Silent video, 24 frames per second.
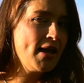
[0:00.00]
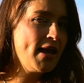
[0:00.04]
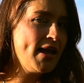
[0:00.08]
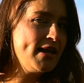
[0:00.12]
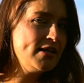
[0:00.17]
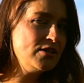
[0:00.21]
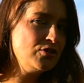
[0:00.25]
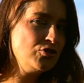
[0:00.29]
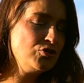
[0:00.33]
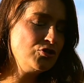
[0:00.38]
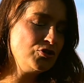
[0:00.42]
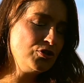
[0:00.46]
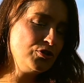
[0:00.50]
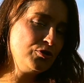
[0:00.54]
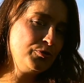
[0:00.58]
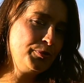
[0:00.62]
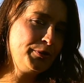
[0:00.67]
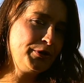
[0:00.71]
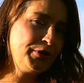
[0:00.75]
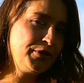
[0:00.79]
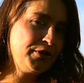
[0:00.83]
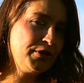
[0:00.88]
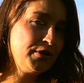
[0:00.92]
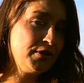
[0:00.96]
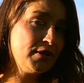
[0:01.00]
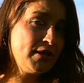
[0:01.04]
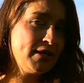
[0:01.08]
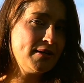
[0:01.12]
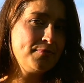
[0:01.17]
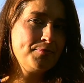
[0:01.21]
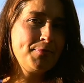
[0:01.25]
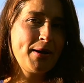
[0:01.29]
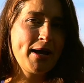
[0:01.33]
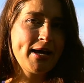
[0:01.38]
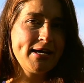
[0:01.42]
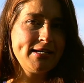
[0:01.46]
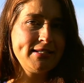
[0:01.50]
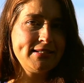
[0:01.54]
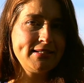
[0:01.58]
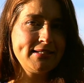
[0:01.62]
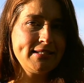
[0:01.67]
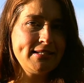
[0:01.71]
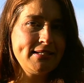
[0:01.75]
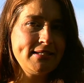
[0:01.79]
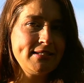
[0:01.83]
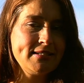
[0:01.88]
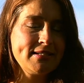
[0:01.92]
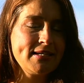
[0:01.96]
And Jupiter in
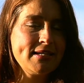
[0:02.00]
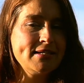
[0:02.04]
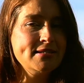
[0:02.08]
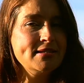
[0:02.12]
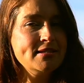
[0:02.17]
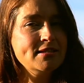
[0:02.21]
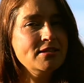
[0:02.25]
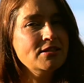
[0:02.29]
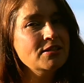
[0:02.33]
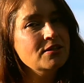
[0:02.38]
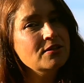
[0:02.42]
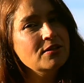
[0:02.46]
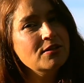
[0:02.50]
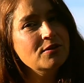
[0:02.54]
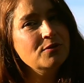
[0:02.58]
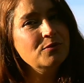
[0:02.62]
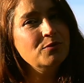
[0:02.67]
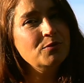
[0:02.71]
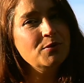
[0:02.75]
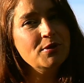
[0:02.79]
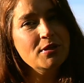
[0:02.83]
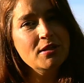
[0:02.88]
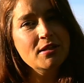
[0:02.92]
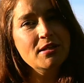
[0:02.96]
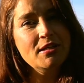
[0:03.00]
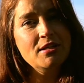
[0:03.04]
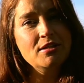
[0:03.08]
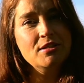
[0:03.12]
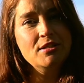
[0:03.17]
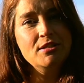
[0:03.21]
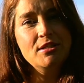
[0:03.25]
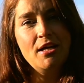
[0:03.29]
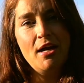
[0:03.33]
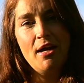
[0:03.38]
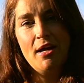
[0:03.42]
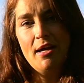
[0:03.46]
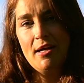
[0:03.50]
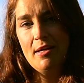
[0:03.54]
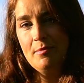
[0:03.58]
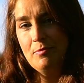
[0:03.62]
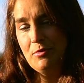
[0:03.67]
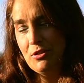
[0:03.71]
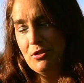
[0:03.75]
Pisces is still a really good time